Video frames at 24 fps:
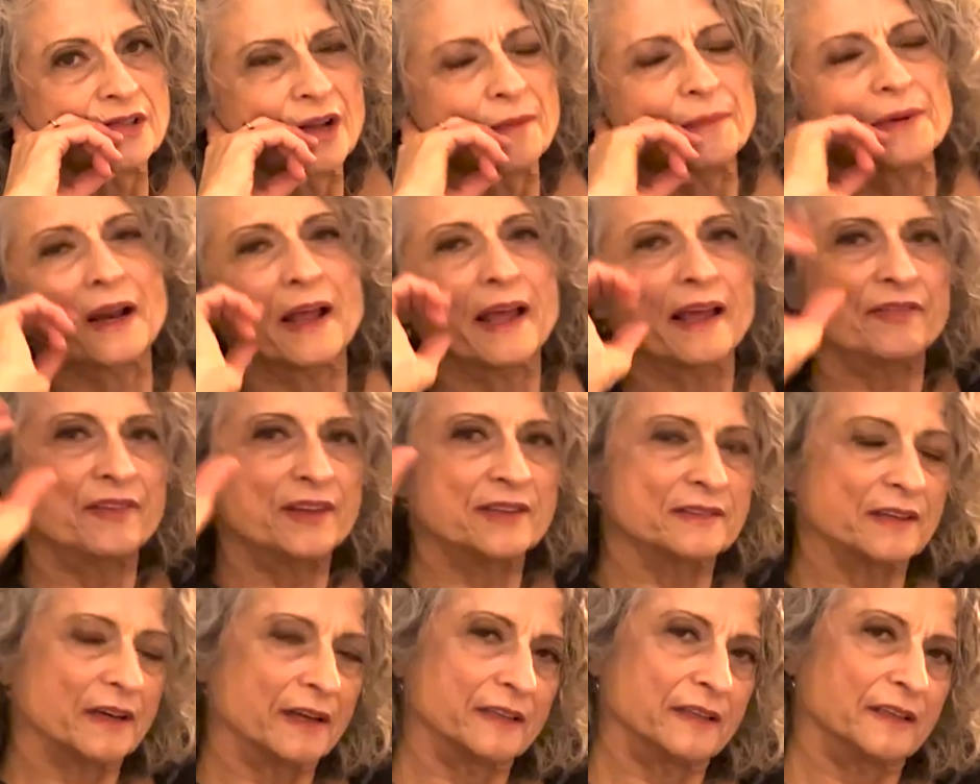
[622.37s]
But I had
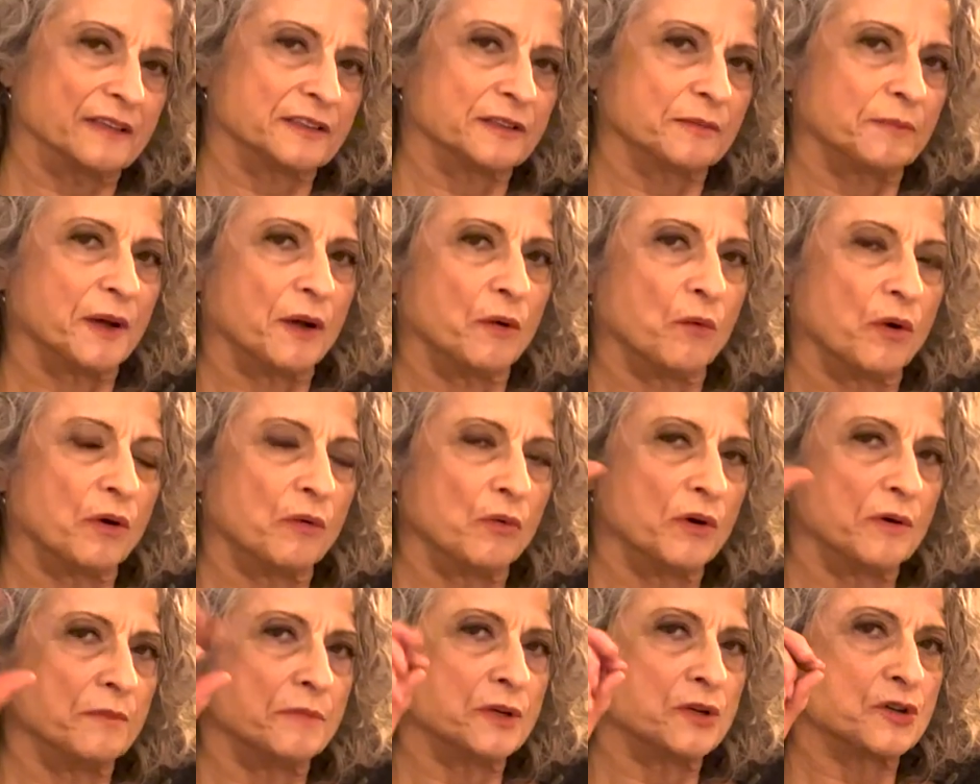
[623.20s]
these ideas about what
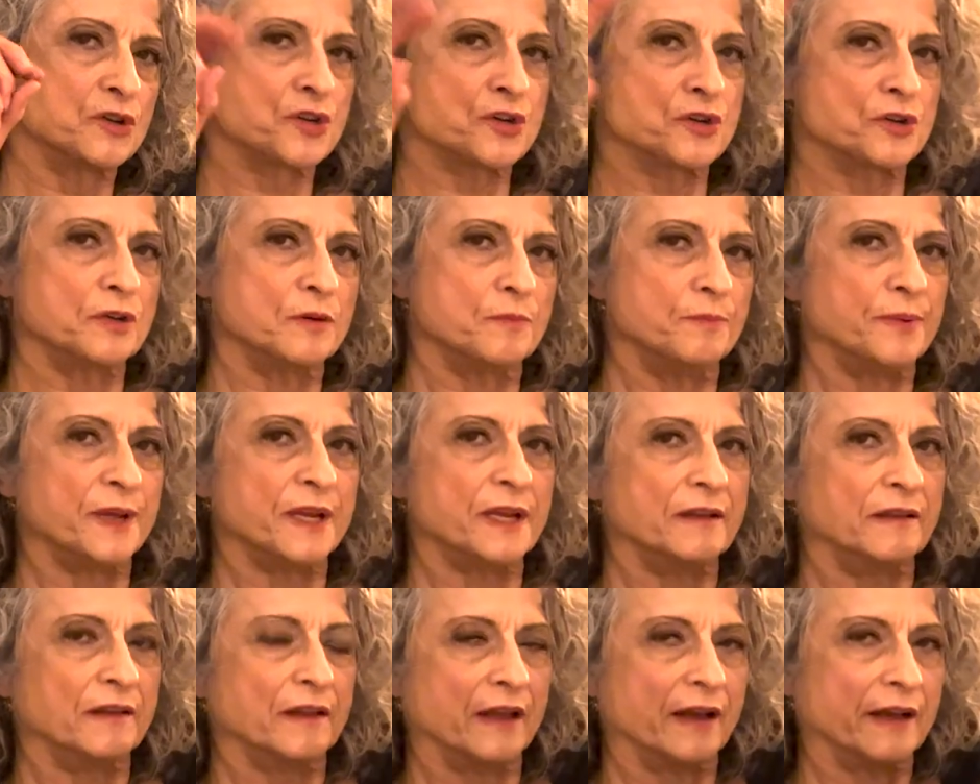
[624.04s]
women should
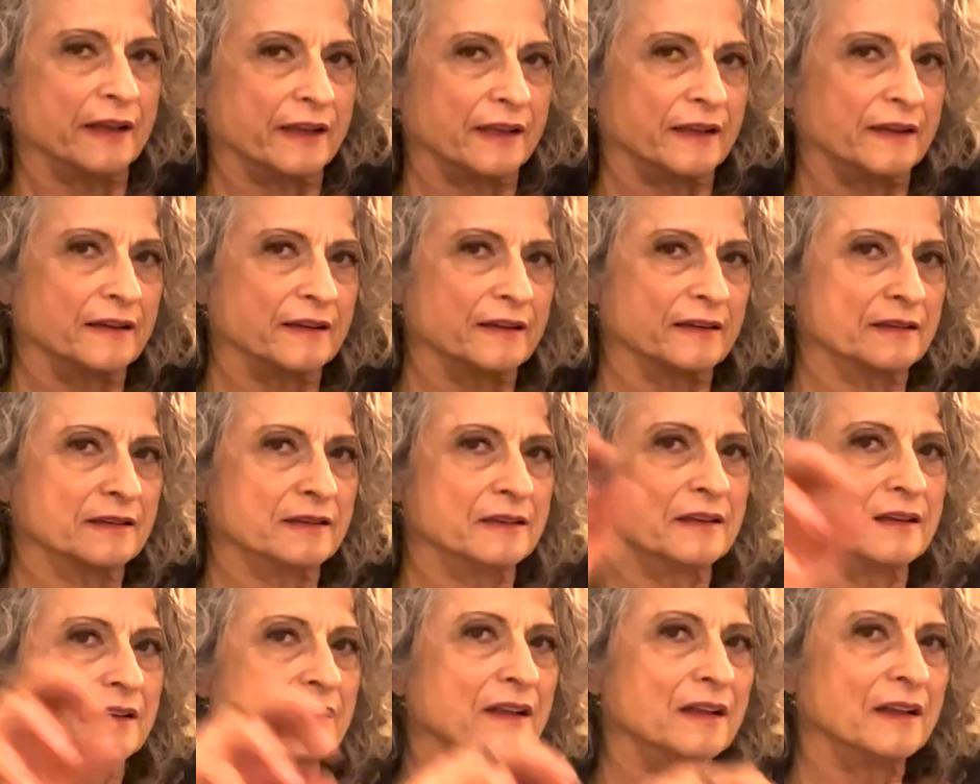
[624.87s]
be like.
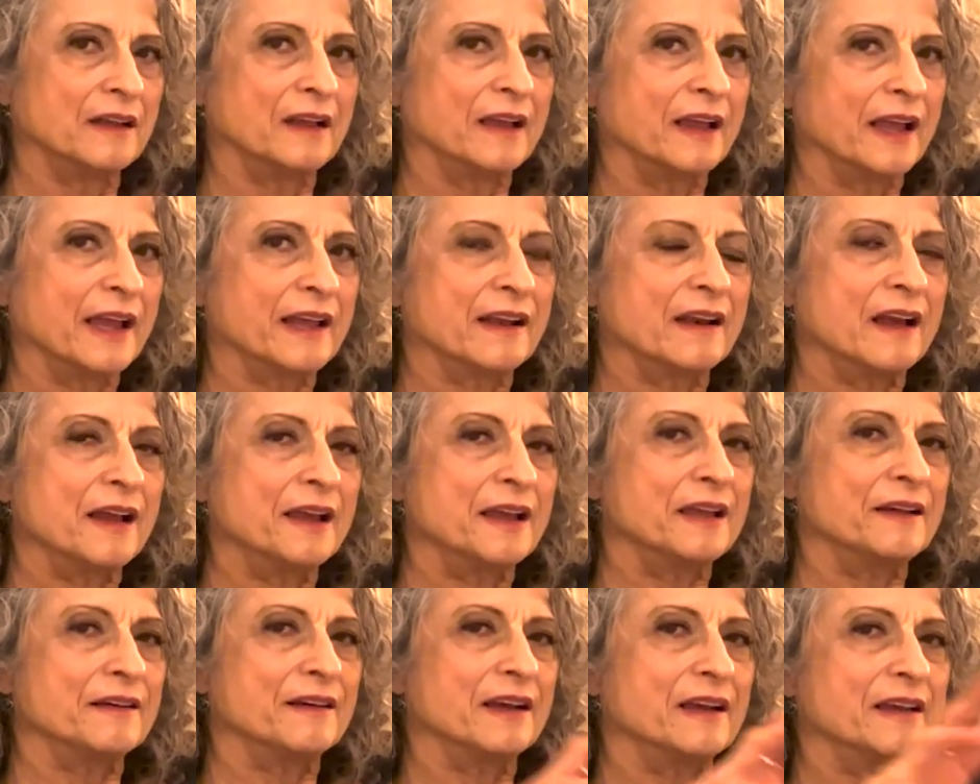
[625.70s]
Mm. And
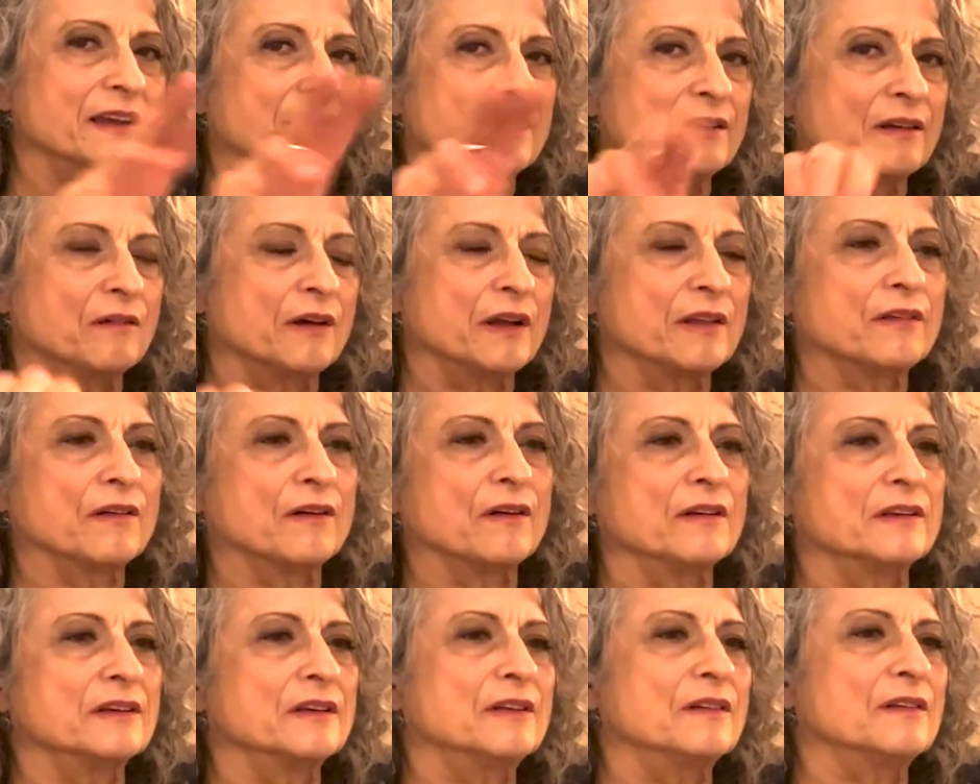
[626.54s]
I, you know, I
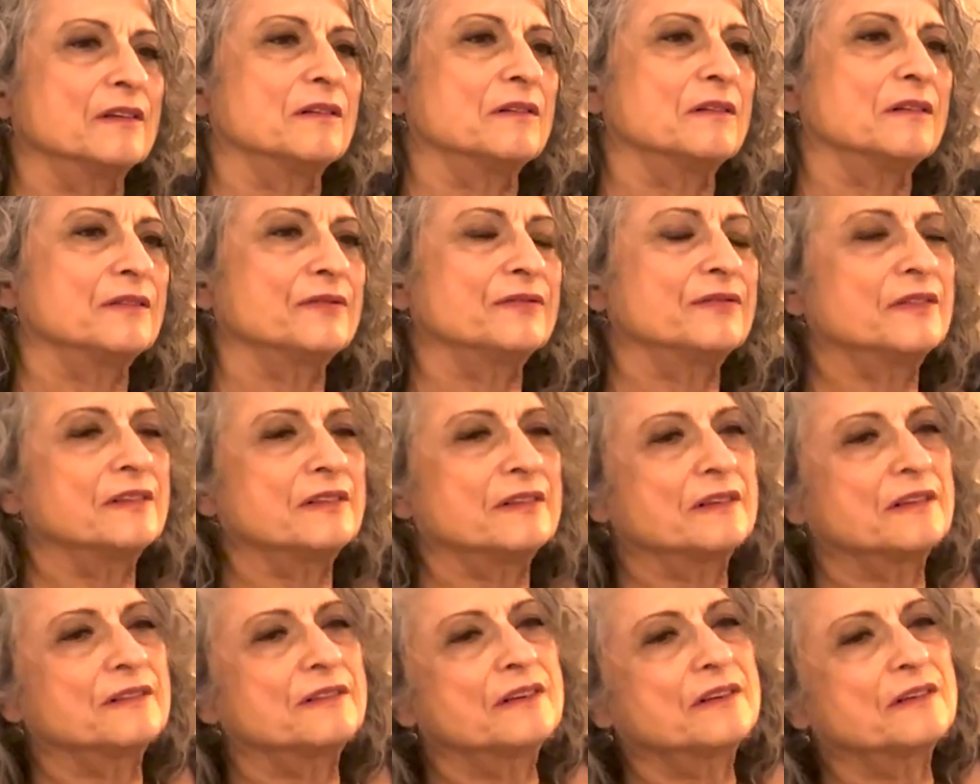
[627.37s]
thought, you know,
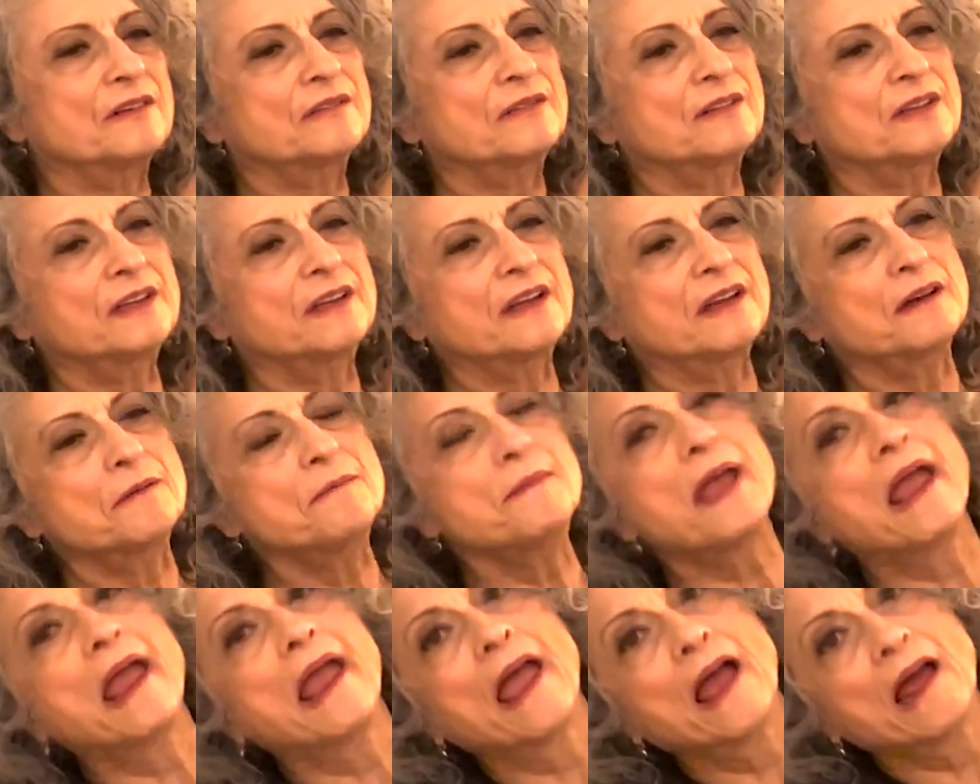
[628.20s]
if, you know, to get a
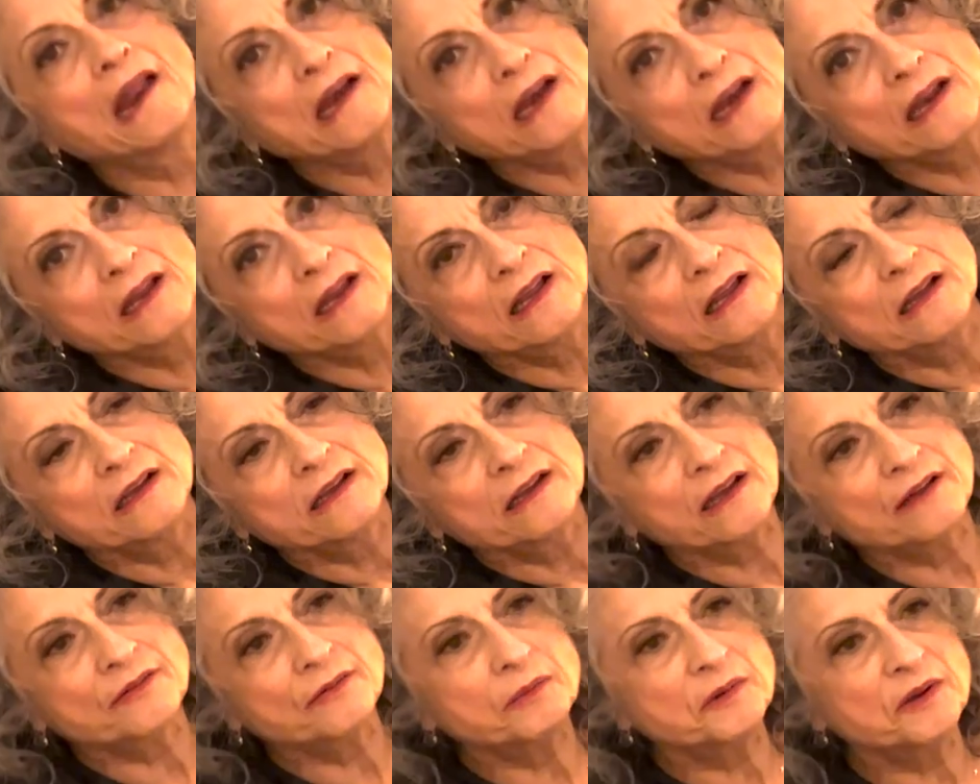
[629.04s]
man,
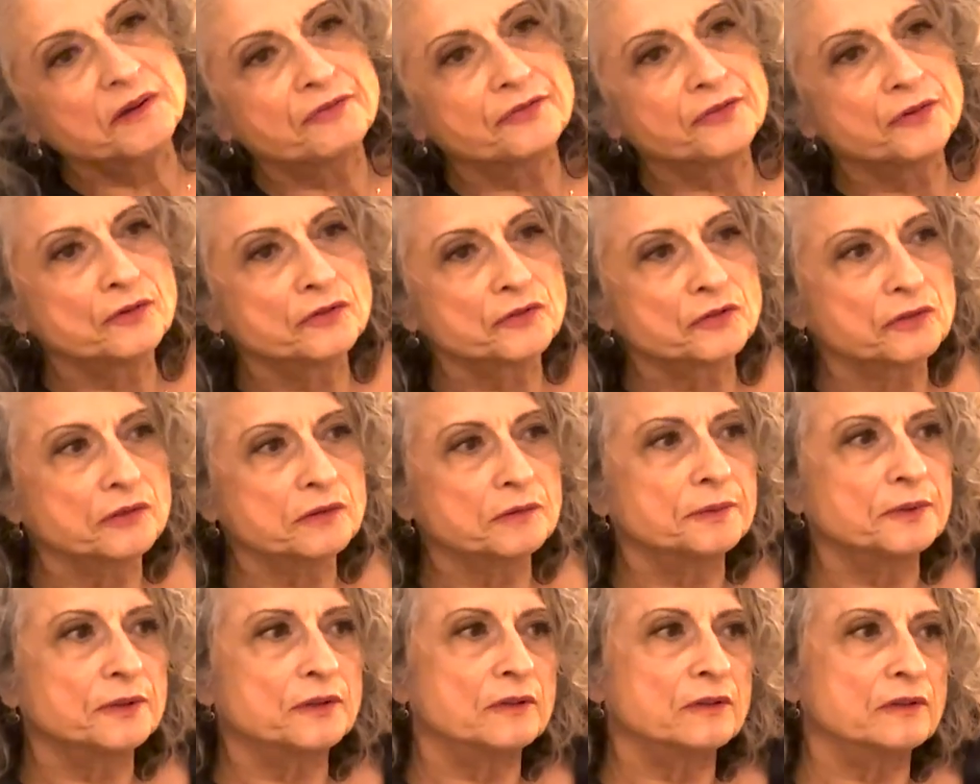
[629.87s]
you have to be
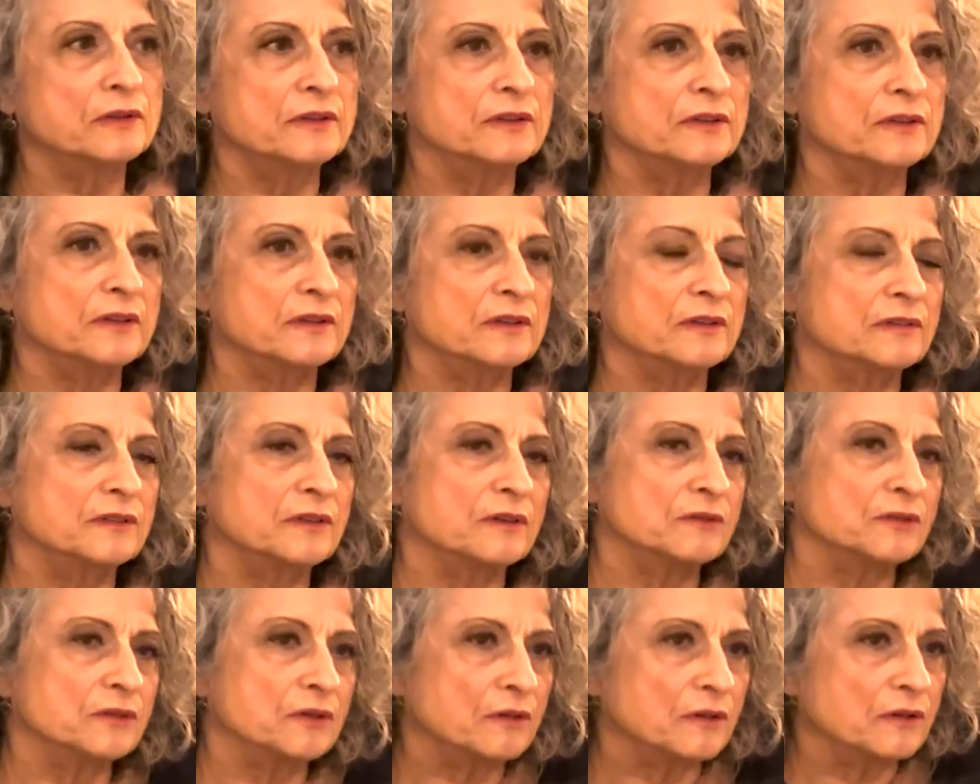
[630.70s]
vulnerable and you know,
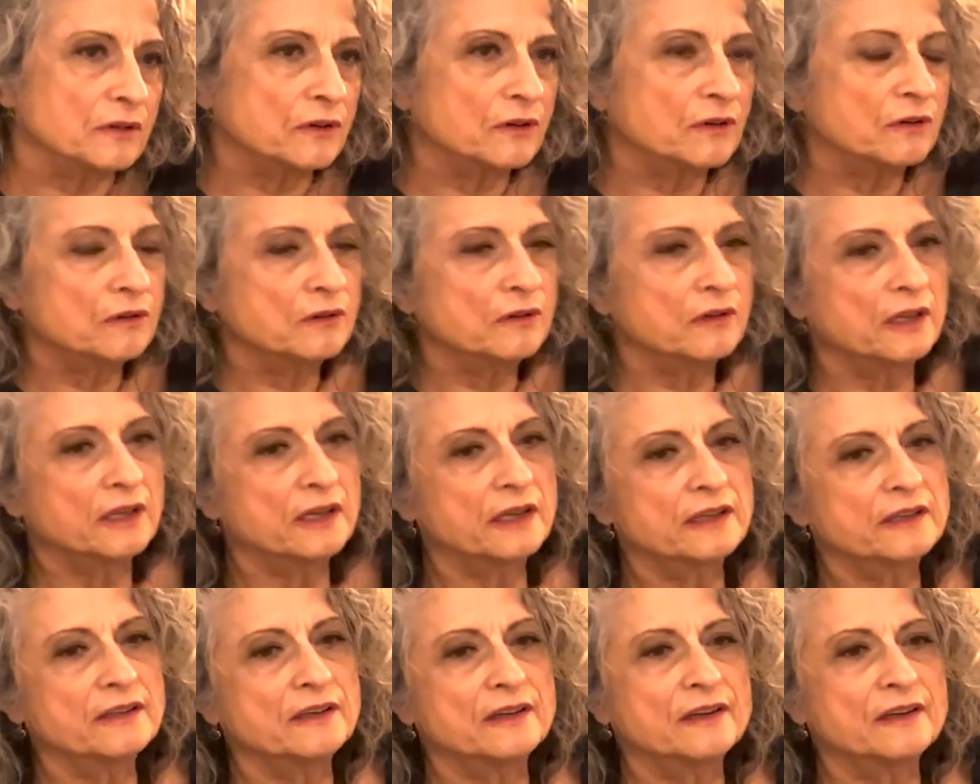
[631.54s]
don't talk a whole lot.